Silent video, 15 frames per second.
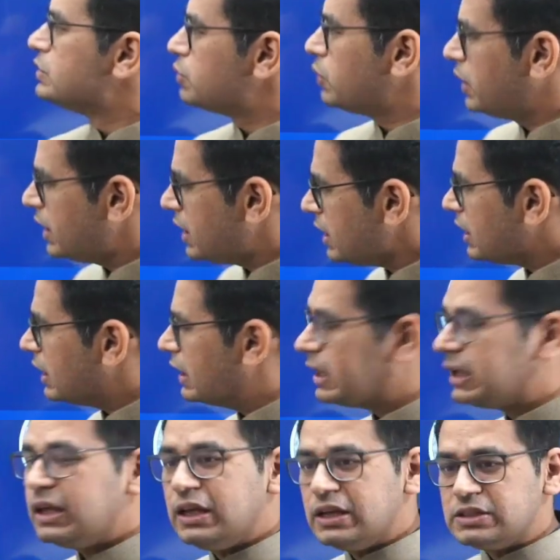So here
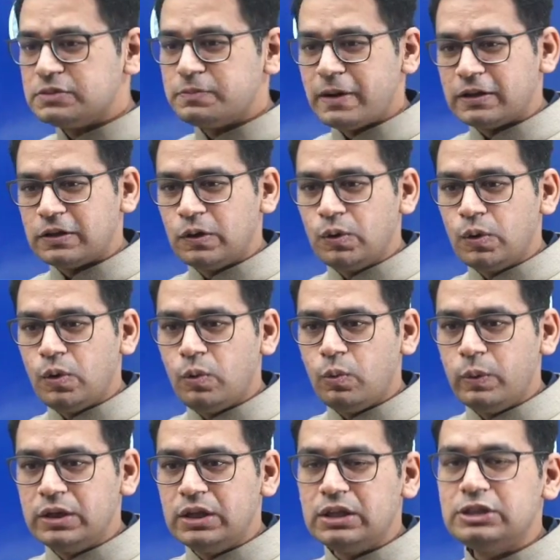is MathonGo
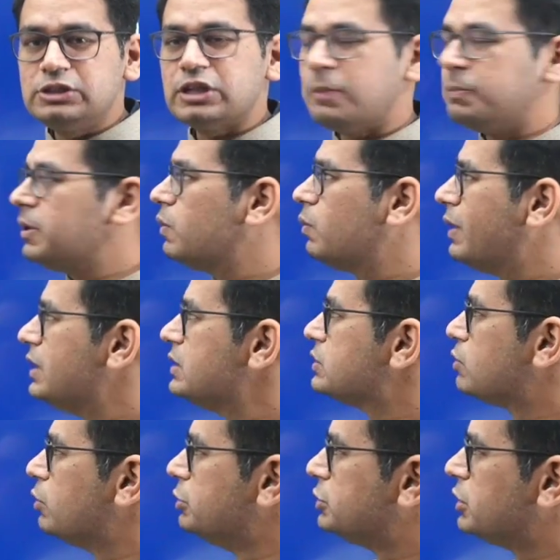with the chapter
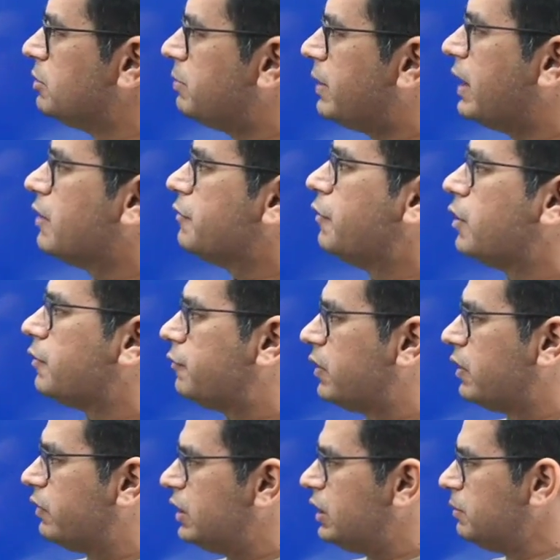wise question bank for
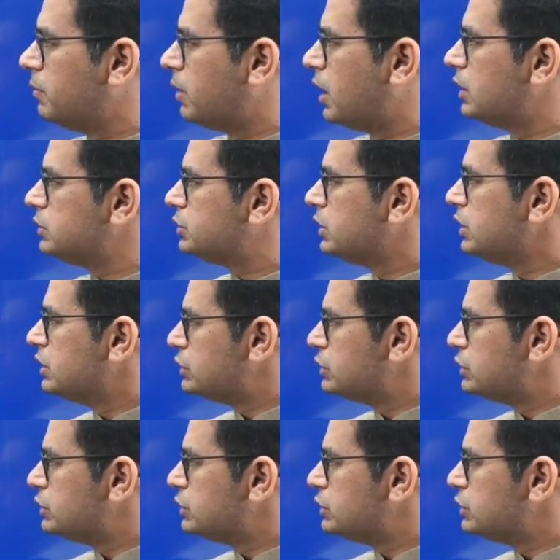February, March,